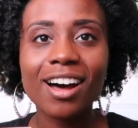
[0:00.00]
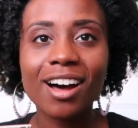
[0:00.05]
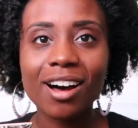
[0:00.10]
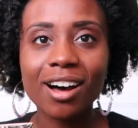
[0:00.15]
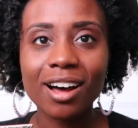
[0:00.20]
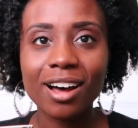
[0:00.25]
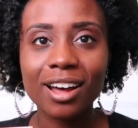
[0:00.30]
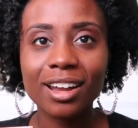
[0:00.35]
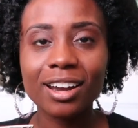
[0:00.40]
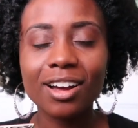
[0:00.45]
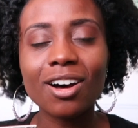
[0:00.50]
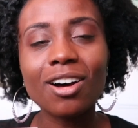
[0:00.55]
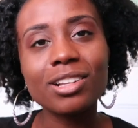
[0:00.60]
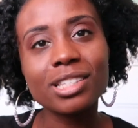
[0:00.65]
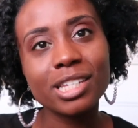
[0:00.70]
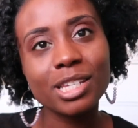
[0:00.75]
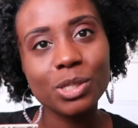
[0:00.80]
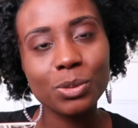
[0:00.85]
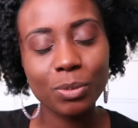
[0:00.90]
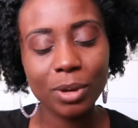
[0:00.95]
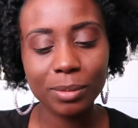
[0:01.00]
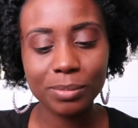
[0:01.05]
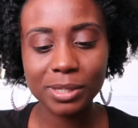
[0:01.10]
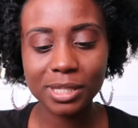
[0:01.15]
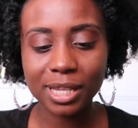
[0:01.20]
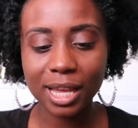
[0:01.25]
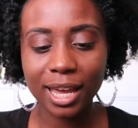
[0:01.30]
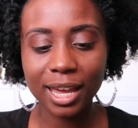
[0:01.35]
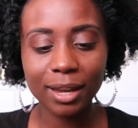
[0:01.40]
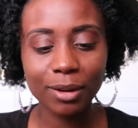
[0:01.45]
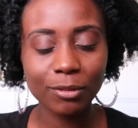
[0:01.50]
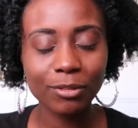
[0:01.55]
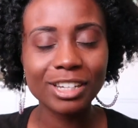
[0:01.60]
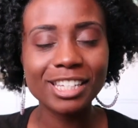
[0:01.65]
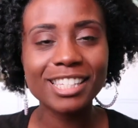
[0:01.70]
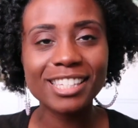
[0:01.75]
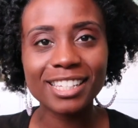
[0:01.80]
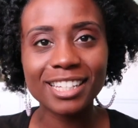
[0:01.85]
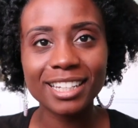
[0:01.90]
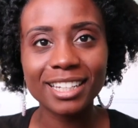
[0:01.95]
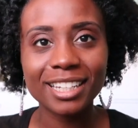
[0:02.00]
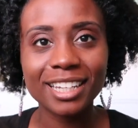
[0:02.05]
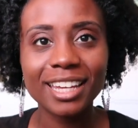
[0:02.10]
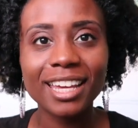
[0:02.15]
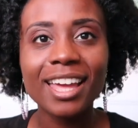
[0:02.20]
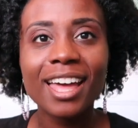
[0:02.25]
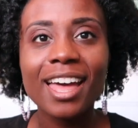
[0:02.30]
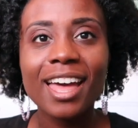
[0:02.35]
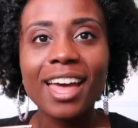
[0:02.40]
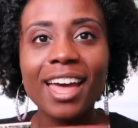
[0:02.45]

on Ulta's website recently